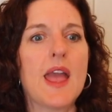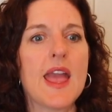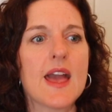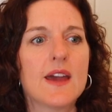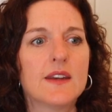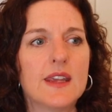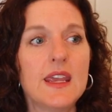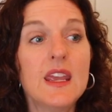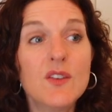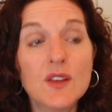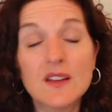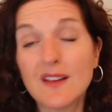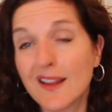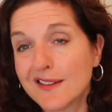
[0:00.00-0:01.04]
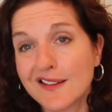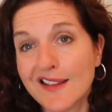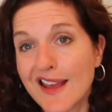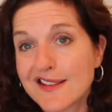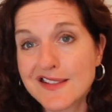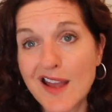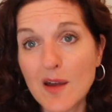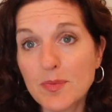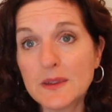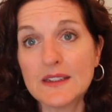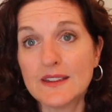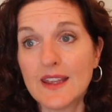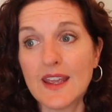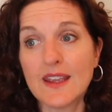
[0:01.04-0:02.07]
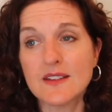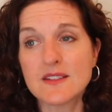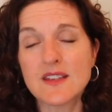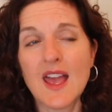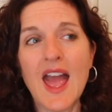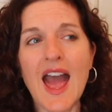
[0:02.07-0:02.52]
And even like the last couple of days,